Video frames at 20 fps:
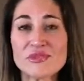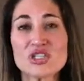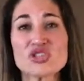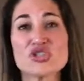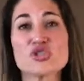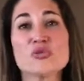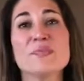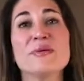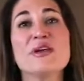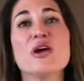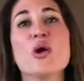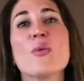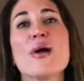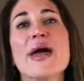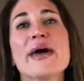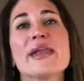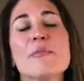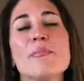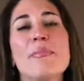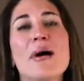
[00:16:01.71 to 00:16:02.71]
to be
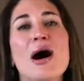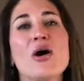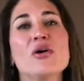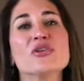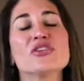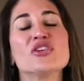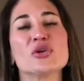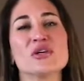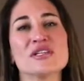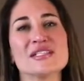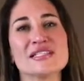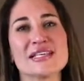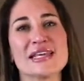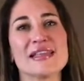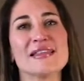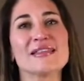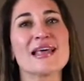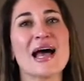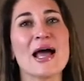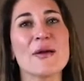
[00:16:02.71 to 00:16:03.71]
aware about your
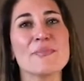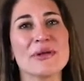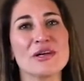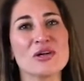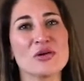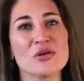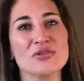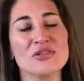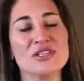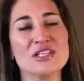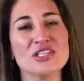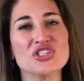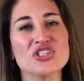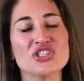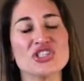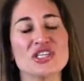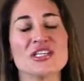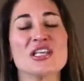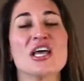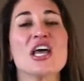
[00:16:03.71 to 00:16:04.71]
skin type and
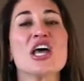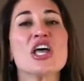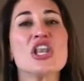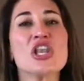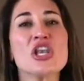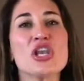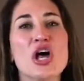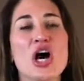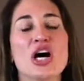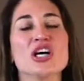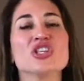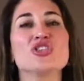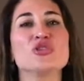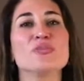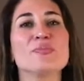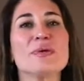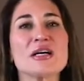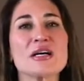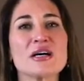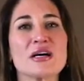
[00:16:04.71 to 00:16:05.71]
condition, not to
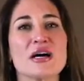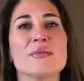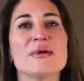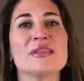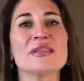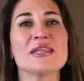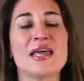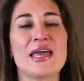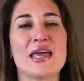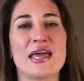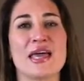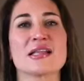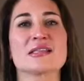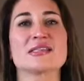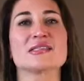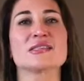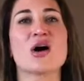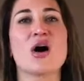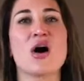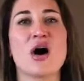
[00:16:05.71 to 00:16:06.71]
become in the
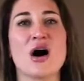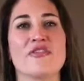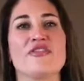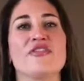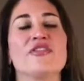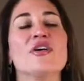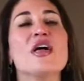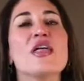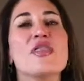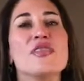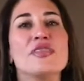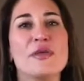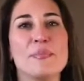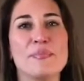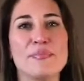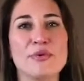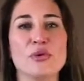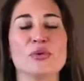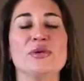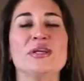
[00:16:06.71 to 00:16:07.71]
hands of the
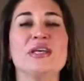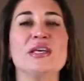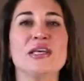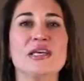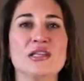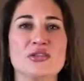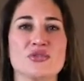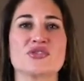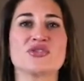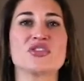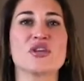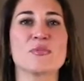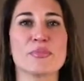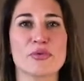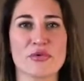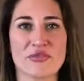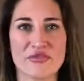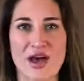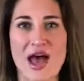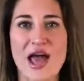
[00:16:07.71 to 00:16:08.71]
beauty industry
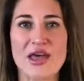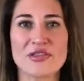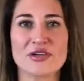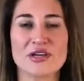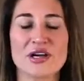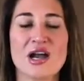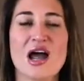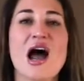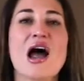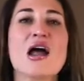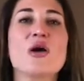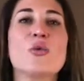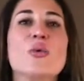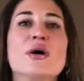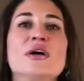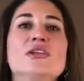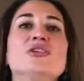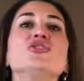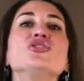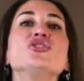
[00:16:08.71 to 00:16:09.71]
provider. I
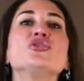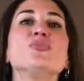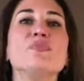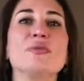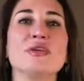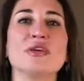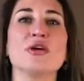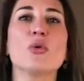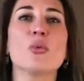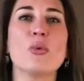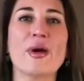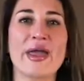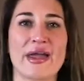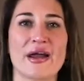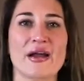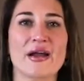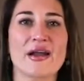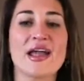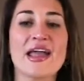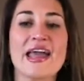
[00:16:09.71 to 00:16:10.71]
wanted to be
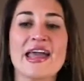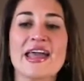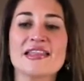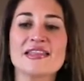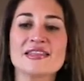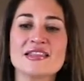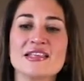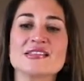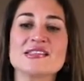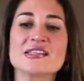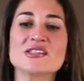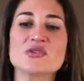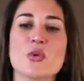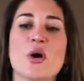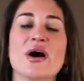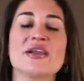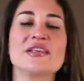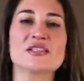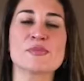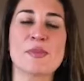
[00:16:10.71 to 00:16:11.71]
aware, and this is
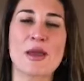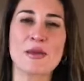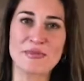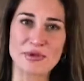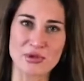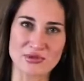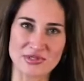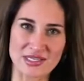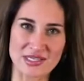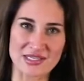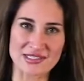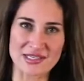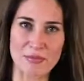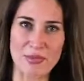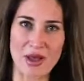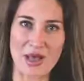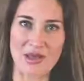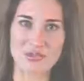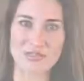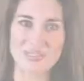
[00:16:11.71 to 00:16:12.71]
what my business is
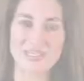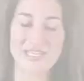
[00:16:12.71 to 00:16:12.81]
about.